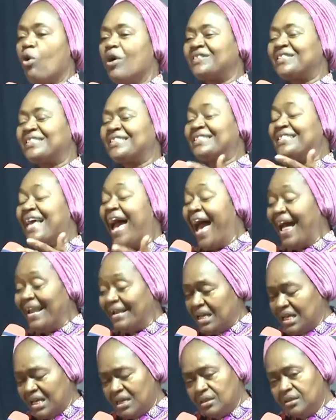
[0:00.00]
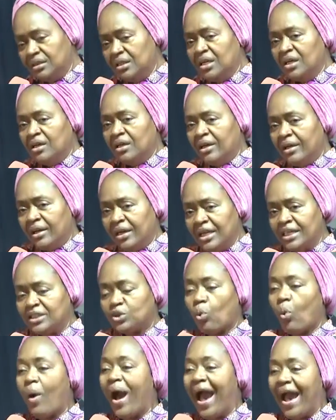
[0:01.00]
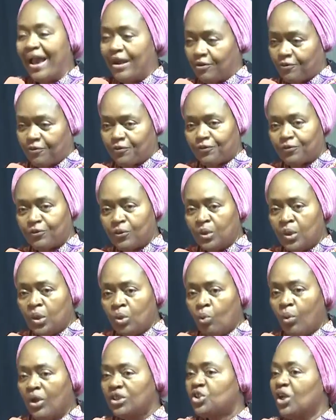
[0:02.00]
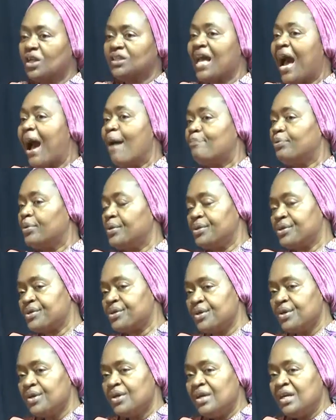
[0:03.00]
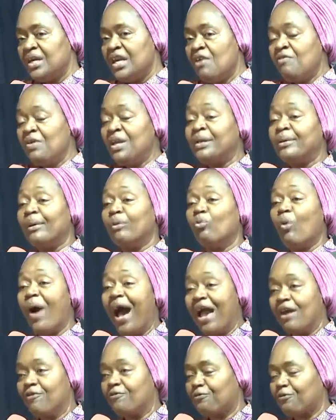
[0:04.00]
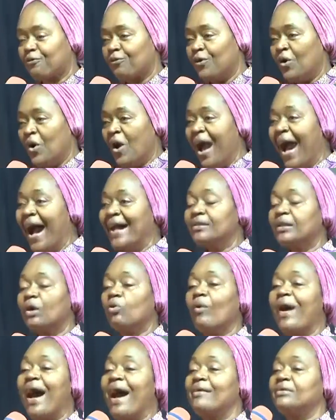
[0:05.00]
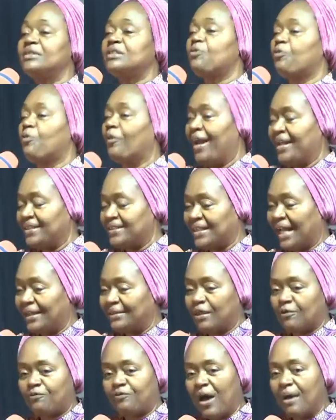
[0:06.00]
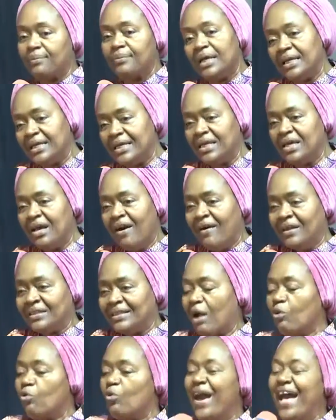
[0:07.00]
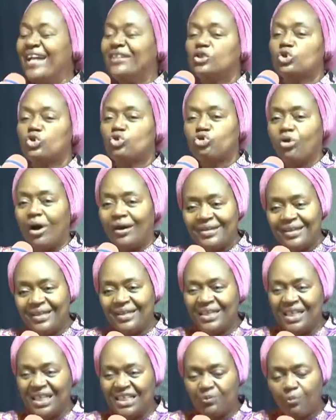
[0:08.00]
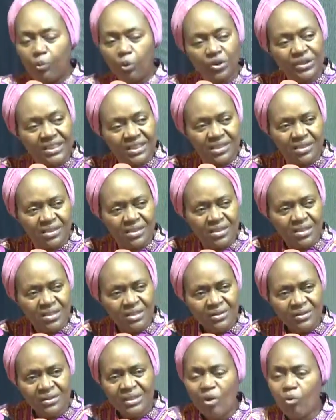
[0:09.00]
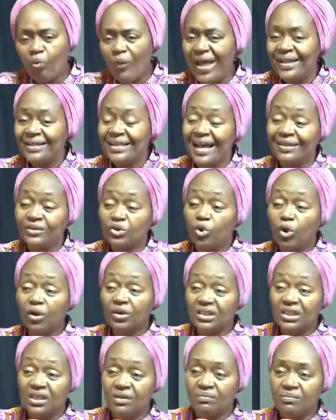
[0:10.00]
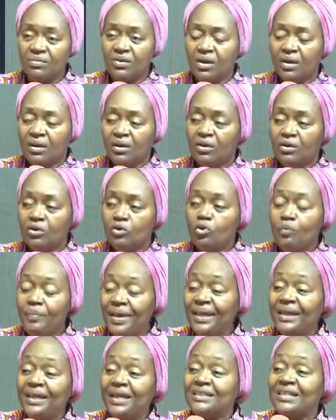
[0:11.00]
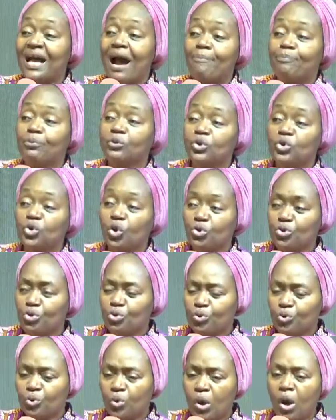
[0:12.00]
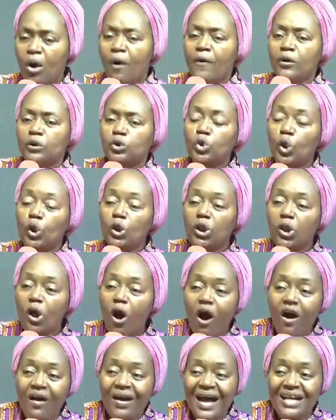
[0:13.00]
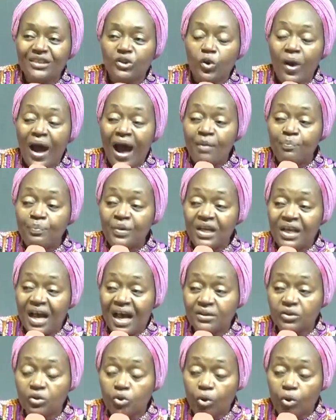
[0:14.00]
and was telling his wife what just happened, even the wife and the wife's friends and the family that were enjoying his booty, they went and told him, you mean this happened to you? So long as you have